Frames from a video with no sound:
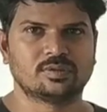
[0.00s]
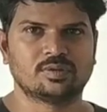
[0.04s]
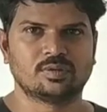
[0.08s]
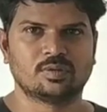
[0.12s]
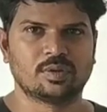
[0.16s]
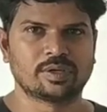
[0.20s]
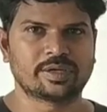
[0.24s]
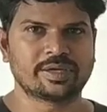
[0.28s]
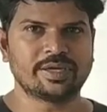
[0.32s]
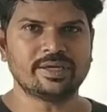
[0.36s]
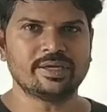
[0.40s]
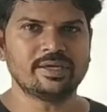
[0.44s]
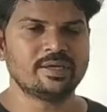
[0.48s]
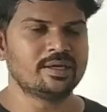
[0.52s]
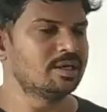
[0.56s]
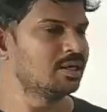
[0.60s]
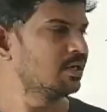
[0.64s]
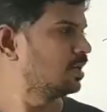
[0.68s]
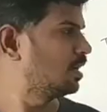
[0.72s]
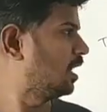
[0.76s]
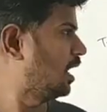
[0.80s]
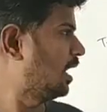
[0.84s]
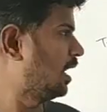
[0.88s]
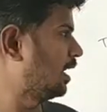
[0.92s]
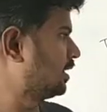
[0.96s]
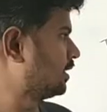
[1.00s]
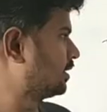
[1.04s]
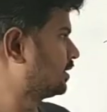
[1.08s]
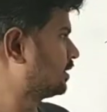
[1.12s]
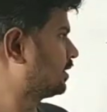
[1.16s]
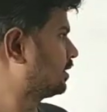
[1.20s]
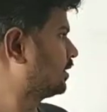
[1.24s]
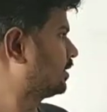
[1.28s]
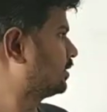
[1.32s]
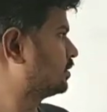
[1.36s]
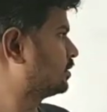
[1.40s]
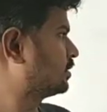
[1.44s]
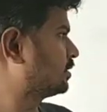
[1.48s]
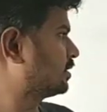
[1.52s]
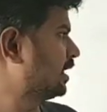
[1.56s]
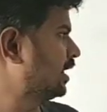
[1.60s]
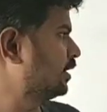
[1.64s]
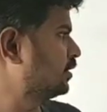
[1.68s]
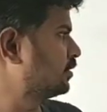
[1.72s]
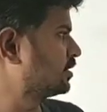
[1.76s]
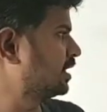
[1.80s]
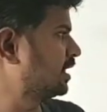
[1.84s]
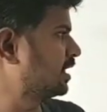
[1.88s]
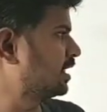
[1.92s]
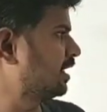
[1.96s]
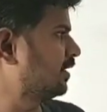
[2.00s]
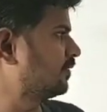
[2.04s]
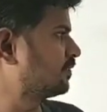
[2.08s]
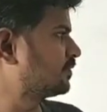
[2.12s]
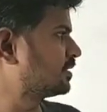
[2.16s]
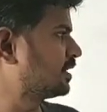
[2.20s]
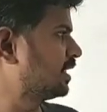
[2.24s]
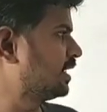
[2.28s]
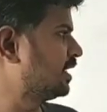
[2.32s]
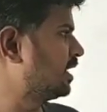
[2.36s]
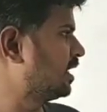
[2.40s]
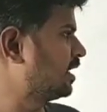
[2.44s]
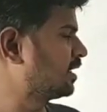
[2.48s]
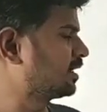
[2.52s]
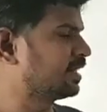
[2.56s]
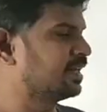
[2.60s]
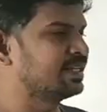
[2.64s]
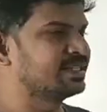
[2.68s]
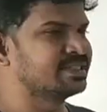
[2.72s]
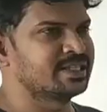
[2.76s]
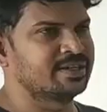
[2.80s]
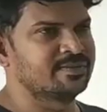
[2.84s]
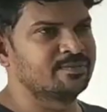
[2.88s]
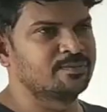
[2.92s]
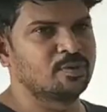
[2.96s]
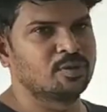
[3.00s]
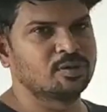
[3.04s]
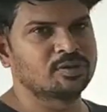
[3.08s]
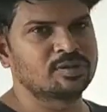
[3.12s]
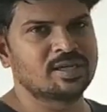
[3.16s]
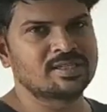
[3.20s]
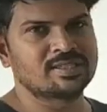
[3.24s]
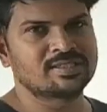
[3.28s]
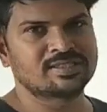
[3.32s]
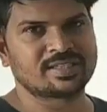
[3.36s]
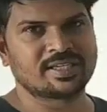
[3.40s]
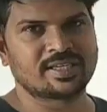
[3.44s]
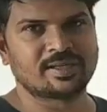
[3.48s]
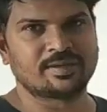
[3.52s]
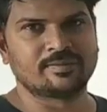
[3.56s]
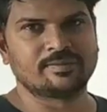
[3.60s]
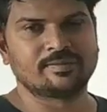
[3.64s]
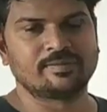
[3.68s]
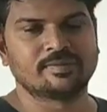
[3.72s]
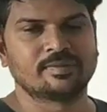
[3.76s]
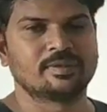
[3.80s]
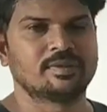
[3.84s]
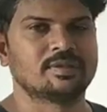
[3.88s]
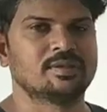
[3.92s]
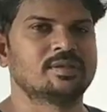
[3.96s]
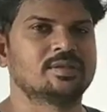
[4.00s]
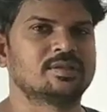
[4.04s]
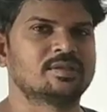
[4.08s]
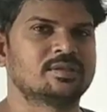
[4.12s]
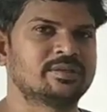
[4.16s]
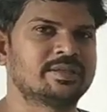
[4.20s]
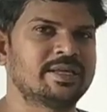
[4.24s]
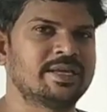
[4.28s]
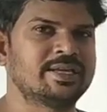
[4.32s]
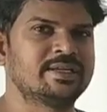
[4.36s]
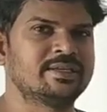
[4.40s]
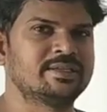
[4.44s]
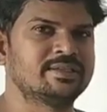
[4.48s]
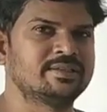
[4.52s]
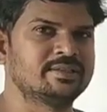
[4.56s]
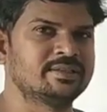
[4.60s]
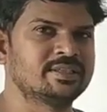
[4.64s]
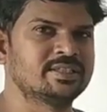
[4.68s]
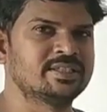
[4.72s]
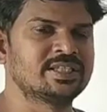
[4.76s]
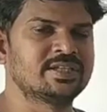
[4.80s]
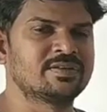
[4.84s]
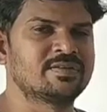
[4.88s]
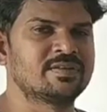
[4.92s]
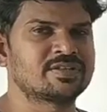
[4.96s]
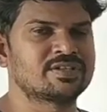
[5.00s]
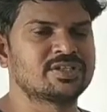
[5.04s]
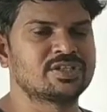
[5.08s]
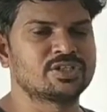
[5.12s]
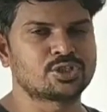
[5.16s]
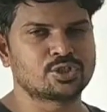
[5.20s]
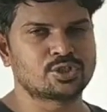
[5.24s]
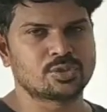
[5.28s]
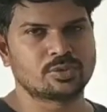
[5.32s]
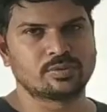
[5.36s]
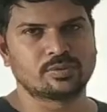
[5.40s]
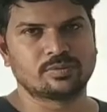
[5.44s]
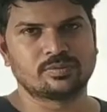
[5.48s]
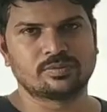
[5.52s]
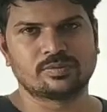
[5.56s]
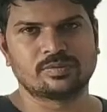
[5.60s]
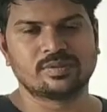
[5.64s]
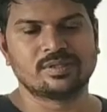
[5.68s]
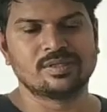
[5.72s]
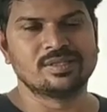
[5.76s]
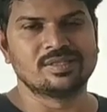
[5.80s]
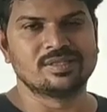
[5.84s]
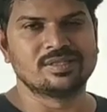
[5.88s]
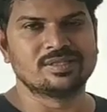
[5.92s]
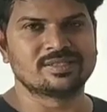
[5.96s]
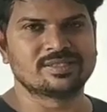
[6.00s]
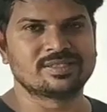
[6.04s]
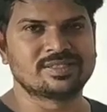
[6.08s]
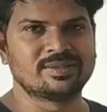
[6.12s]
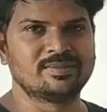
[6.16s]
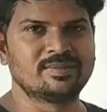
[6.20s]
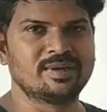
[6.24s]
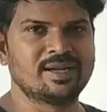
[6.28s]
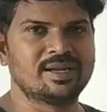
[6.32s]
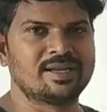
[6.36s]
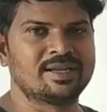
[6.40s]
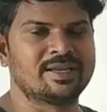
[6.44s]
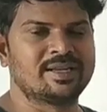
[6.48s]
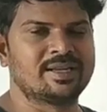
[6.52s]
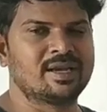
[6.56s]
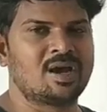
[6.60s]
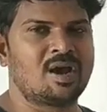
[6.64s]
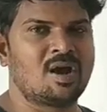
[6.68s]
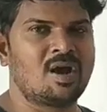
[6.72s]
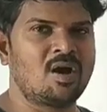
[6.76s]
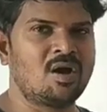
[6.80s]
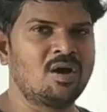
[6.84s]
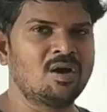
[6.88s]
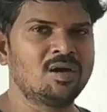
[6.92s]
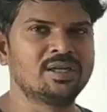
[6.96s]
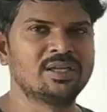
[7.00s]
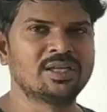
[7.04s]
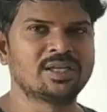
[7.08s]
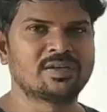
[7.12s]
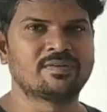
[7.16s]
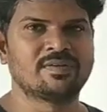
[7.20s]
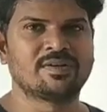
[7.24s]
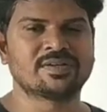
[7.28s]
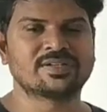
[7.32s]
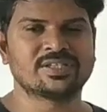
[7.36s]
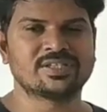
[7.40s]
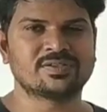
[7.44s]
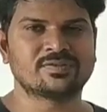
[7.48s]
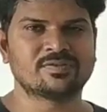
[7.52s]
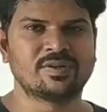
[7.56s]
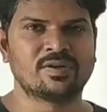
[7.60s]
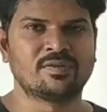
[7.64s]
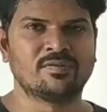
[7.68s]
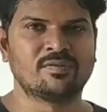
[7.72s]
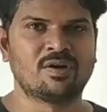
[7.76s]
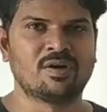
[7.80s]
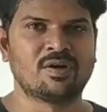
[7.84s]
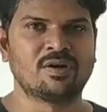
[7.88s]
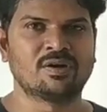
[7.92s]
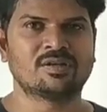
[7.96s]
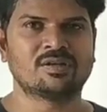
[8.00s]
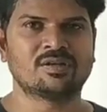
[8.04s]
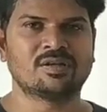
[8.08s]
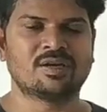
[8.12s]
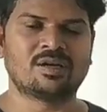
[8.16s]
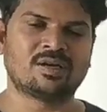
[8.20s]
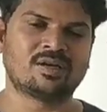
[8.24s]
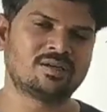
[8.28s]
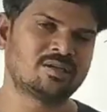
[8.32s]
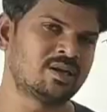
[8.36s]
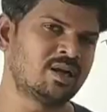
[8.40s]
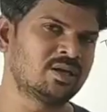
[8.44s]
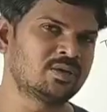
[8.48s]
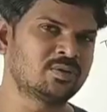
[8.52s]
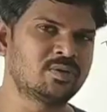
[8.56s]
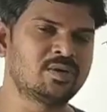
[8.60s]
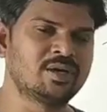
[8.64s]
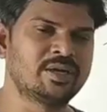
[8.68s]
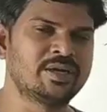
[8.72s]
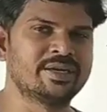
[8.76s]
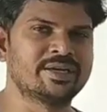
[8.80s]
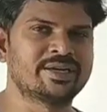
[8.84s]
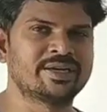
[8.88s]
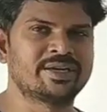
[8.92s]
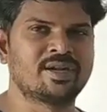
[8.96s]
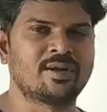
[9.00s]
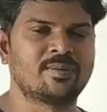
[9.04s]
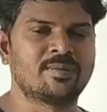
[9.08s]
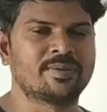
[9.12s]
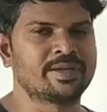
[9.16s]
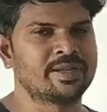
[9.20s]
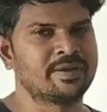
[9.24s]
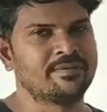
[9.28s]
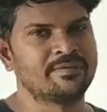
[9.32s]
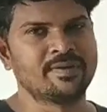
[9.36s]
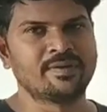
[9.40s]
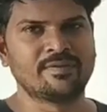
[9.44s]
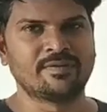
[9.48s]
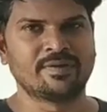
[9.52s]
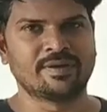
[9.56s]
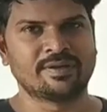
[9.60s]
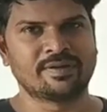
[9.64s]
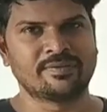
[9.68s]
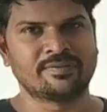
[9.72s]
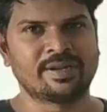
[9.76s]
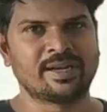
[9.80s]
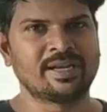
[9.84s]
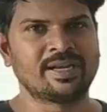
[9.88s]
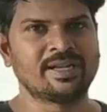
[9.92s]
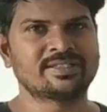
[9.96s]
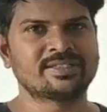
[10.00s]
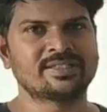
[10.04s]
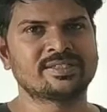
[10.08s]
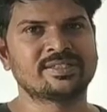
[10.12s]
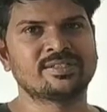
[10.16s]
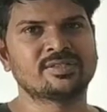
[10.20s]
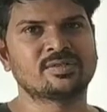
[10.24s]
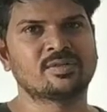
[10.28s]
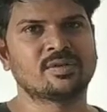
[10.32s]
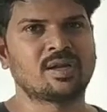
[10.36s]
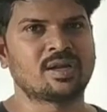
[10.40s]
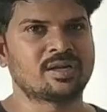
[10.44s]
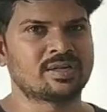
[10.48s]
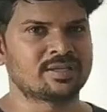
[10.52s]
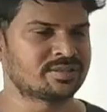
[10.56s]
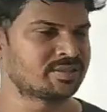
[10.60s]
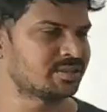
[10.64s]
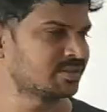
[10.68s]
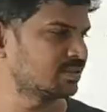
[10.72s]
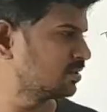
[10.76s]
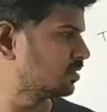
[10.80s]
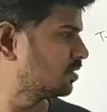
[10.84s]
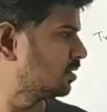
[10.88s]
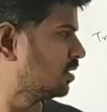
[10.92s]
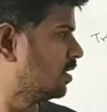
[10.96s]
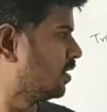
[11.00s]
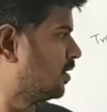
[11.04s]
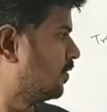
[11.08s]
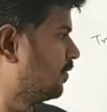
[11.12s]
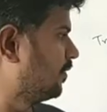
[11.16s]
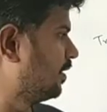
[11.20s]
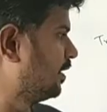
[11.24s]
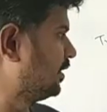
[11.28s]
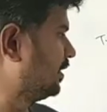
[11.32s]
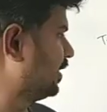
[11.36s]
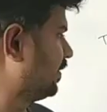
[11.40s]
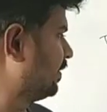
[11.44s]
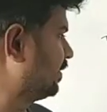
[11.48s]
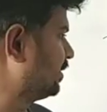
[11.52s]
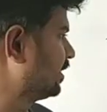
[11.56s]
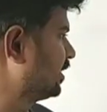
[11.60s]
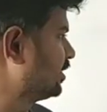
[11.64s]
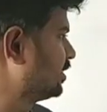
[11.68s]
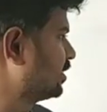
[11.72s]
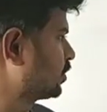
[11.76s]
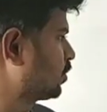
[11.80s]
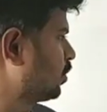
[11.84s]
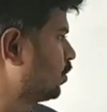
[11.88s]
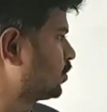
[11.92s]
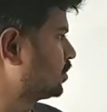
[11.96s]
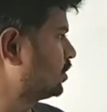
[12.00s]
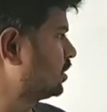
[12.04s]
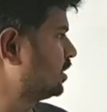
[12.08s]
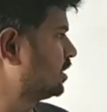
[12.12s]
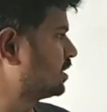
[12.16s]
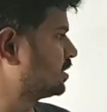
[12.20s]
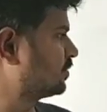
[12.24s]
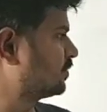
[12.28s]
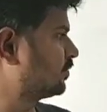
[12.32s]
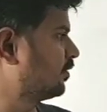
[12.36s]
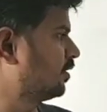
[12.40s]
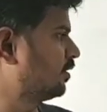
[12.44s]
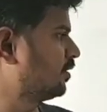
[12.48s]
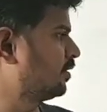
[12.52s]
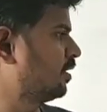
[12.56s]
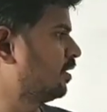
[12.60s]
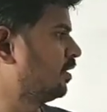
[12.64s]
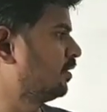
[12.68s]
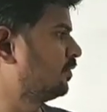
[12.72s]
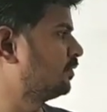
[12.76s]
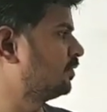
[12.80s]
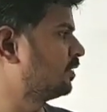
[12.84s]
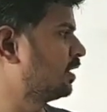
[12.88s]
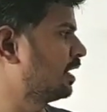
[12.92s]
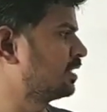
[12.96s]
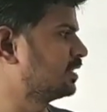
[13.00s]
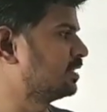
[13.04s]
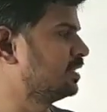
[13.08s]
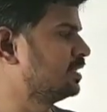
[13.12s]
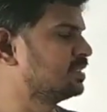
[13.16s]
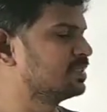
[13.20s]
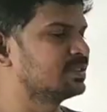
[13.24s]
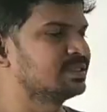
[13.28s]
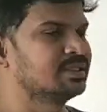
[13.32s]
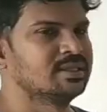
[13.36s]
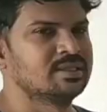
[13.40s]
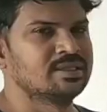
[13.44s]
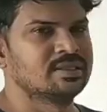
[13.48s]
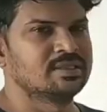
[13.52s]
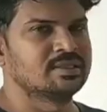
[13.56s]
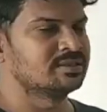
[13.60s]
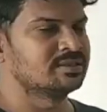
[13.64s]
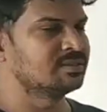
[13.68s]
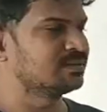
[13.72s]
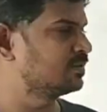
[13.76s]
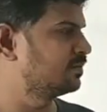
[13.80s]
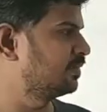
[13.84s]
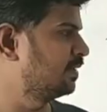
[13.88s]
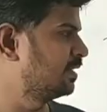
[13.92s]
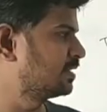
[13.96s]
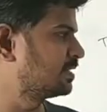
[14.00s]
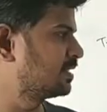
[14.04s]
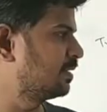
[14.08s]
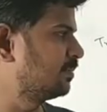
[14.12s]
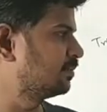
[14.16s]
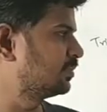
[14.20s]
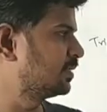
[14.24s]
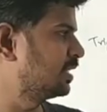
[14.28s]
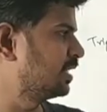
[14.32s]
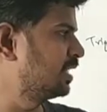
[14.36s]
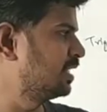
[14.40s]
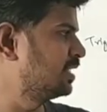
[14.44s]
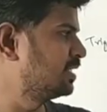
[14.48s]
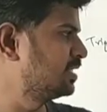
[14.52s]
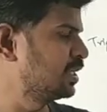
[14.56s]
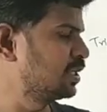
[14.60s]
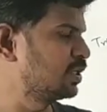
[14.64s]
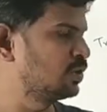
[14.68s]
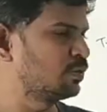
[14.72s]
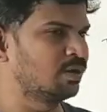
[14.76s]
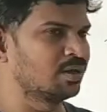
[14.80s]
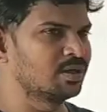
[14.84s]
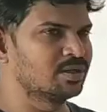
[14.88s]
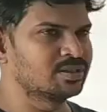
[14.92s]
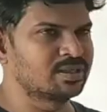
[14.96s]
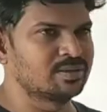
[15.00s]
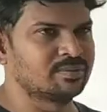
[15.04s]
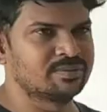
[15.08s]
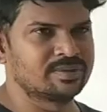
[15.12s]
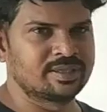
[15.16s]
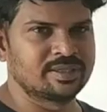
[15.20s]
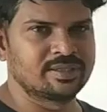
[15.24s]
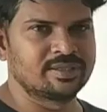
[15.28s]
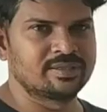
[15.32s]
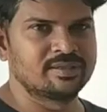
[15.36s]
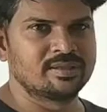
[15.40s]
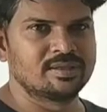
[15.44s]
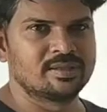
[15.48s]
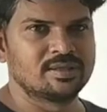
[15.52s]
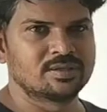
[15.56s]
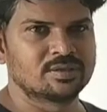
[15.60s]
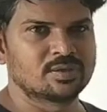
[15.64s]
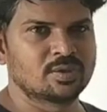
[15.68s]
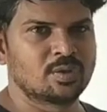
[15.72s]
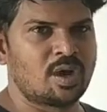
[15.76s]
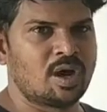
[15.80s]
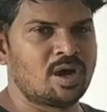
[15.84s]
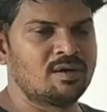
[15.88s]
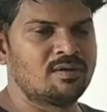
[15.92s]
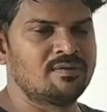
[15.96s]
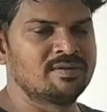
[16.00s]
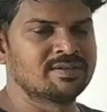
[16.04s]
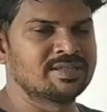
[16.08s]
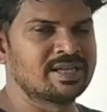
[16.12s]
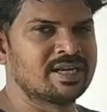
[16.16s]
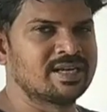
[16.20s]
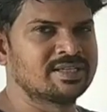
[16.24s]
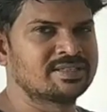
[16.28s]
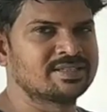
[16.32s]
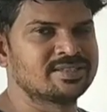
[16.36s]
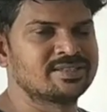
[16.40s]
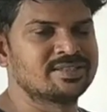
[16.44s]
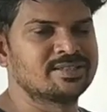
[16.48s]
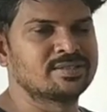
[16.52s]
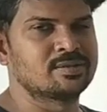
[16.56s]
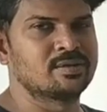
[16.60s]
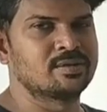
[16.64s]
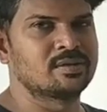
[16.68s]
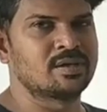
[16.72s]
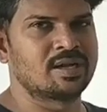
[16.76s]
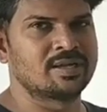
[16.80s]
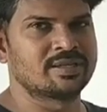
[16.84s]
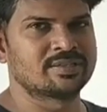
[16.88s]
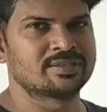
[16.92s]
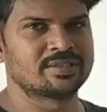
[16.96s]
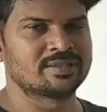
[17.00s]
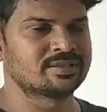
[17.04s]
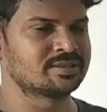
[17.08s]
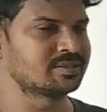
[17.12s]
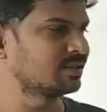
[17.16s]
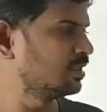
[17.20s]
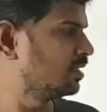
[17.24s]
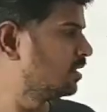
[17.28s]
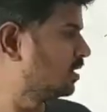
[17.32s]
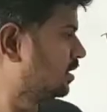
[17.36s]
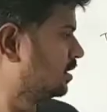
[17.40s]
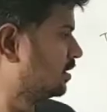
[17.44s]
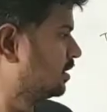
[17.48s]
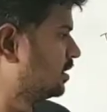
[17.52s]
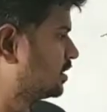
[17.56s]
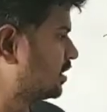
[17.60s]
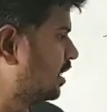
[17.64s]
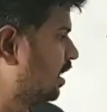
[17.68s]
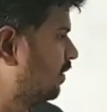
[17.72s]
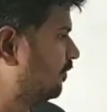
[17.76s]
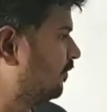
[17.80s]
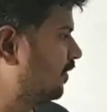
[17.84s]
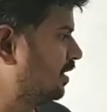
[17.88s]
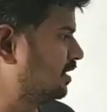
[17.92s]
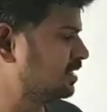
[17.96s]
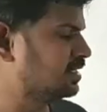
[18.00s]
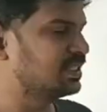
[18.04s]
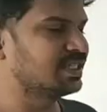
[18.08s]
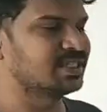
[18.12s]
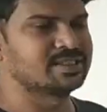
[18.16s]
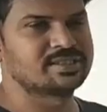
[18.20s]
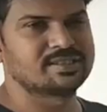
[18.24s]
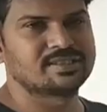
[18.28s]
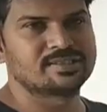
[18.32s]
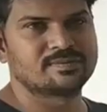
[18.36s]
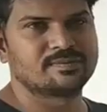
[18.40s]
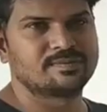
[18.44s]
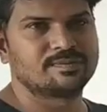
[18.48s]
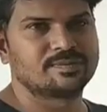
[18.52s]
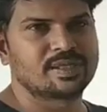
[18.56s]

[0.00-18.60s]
Okay, and try to check left side and right side, both are same, then this equation is true. Similarly, all equations will work not only in trigonometry, everywhere. LHS is equal to RHS. Whenever there is a question is of like this, when something is equal to something, so always LHS is equal to RHS. These are functions.